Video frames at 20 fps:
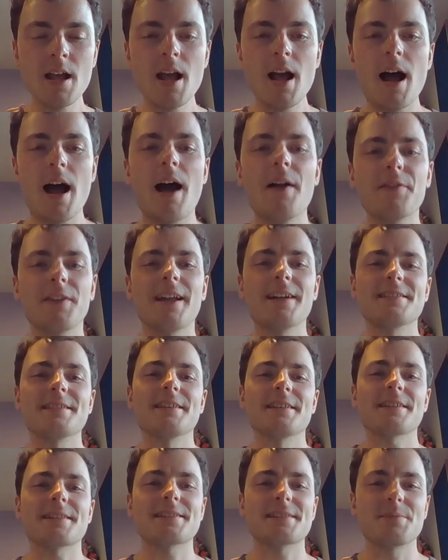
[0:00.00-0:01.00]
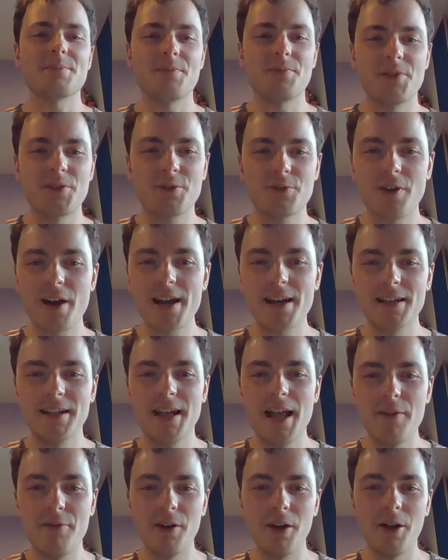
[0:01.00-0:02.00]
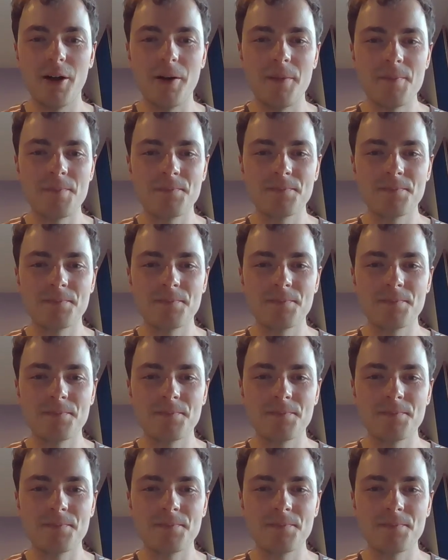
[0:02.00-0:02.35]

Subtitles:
Athletics, the great leveller.